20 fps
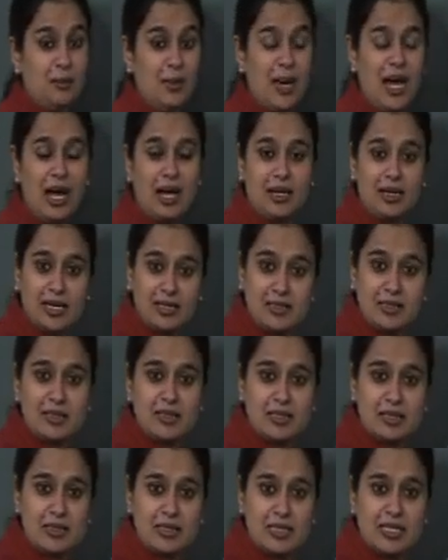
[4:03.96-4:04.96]

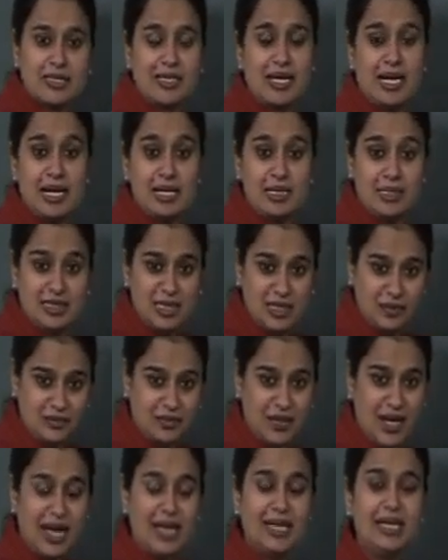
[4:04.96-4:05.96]
parental cell
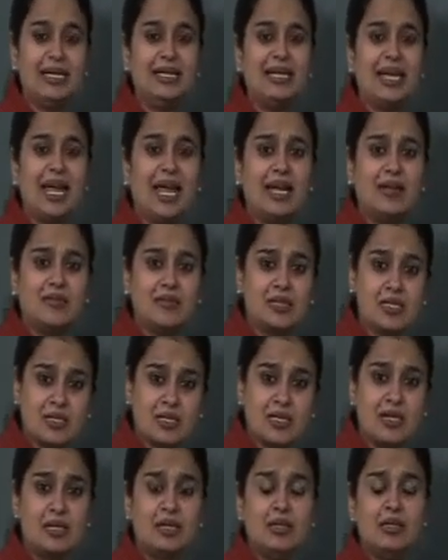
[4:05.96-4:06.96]
divide and
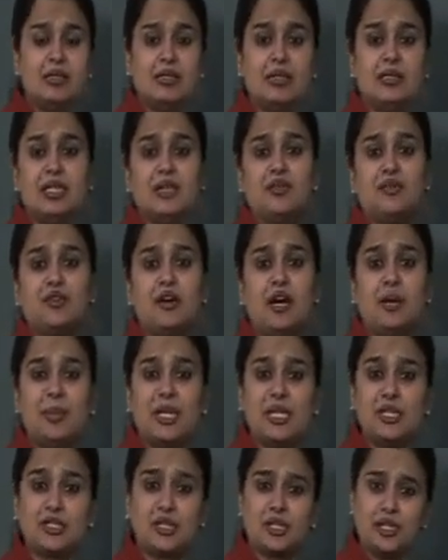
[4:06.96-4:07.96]
result in the
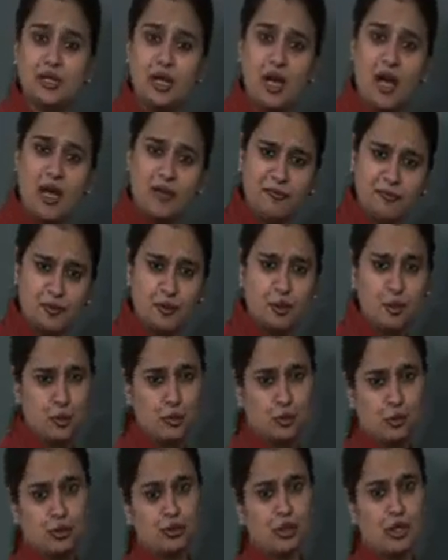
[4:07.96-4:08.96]
formation of
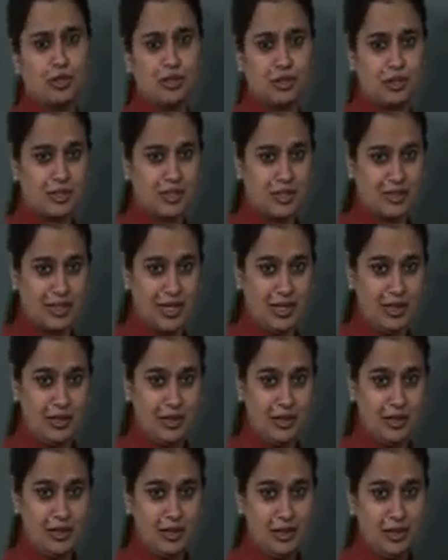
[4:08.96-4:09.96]
two daughter cell.
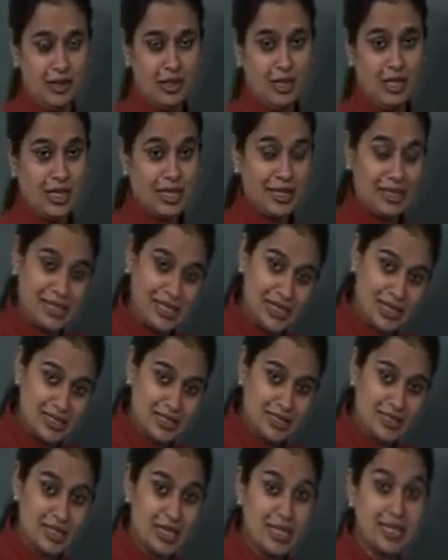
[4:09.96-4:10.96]

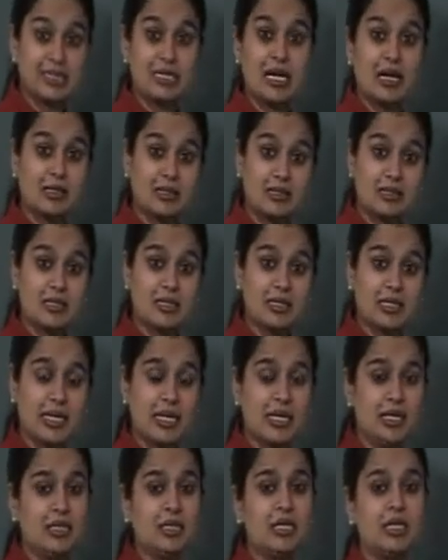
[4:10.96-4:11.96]
Yes, it occurs
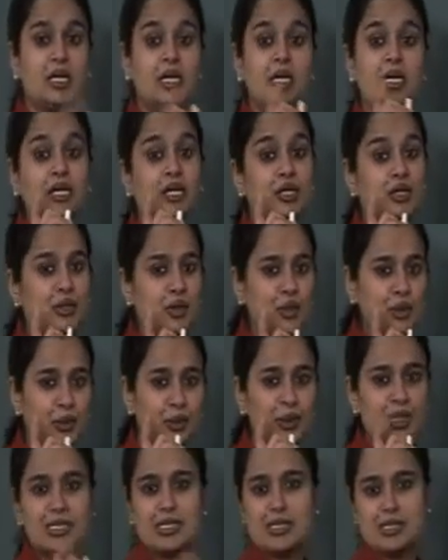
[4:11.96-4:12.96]
in
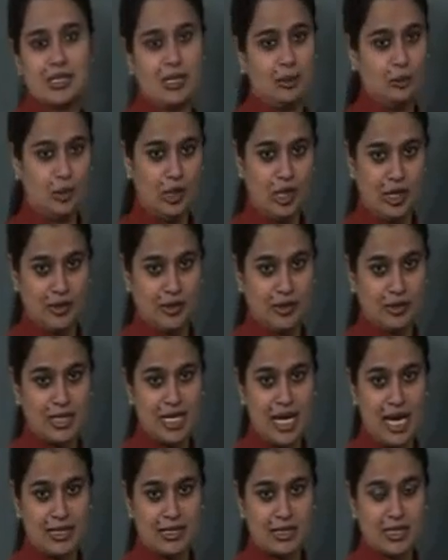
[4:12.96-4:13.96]
unicellular
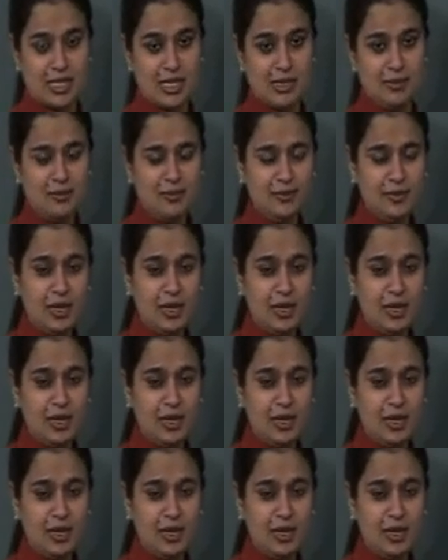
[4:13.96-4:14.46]
organism